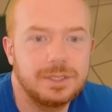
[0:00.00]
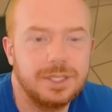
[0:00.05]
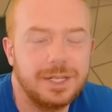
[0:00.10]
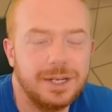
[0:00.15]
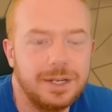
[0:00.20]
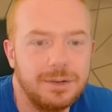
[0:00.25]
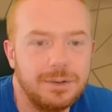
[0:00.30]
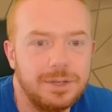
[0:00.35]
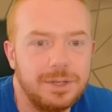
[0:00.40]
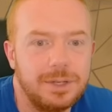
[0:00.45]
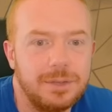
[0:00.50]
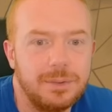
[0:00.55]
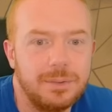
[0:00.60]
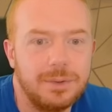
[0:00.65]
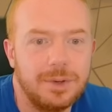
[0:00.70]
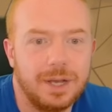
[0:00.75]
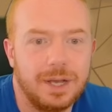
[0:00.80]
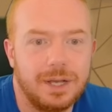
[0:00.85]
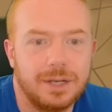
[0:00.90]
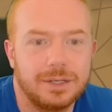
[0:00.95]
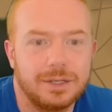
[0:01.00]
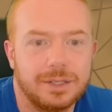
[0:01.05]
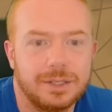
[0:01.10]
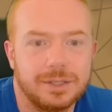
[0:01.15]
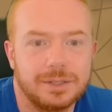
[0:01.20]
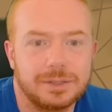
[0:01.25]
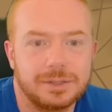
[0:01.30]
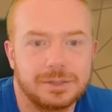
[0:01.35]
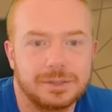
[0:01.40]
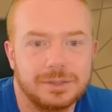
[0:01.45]
Down to the
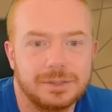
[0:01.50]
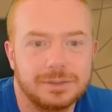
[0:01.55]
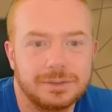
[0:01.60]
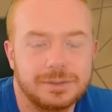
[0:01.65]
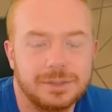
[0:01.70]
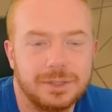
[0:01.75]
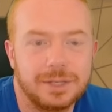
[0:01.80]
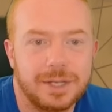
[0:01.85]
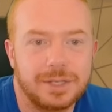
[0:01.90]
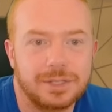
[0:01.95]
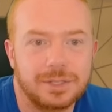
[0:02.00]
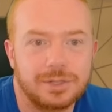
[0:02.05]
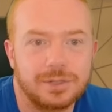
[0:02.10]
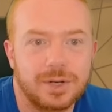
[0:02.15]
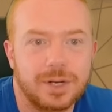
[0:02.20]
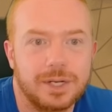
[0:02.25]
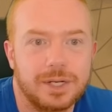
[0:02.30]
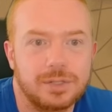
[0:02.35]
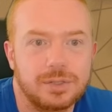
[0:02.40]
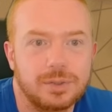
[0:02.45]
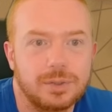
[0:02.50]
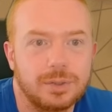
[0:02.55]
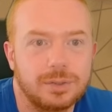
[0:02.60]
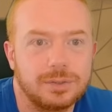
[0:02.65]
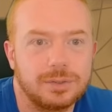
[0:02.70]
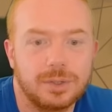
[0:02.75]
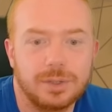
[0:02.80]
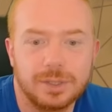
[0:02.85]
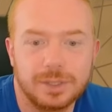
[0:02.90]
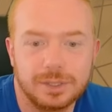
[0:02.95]
Wawas. You guys are trying to
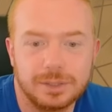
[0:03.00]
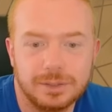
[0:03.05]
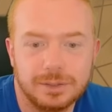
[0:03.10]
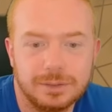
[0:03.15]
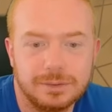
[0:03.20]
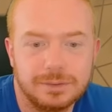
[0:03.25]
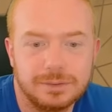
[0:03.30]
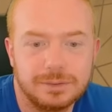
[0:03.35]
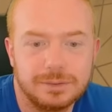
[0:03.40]
troll Jordan.